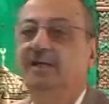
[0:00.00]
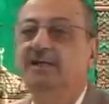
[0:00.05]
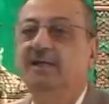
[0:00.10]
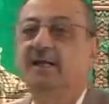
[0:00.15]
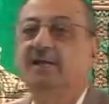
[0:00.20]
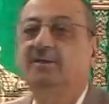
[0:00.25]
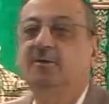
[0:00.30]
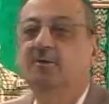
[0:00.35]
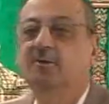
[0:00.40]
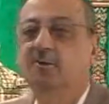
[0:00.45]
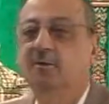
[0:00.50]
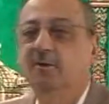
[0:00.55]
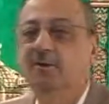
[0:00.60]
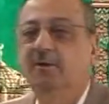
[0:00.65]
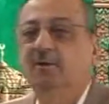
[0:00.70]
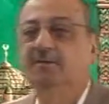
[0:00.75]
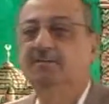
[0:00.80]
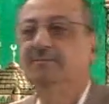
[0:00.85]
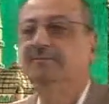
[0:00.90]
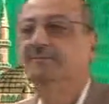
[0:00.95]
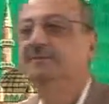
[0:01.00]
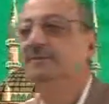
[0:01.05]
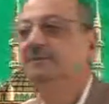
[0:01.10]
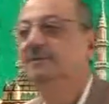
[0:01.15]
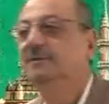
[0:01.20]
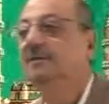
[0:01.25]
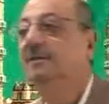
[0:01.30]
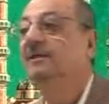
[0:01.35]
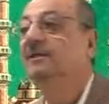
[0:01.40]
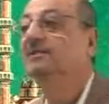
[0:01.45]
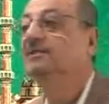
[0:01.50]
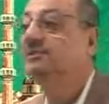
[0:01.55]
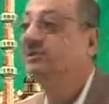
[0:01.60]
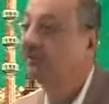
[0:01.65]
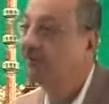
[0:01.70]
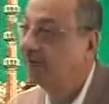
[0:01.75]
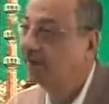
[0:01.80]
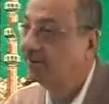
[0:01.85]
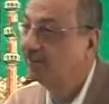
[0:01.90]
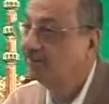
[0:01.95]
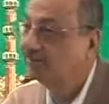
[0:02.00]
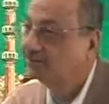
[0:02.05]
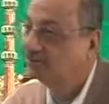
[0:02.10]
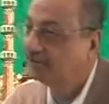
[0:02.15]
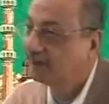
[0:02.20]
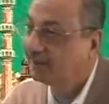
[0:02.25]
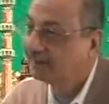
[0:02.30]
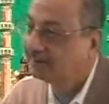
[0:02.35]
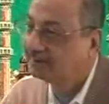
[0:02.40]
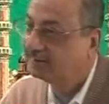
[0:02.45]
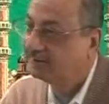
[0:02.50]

Nadkhul, jawabu shart.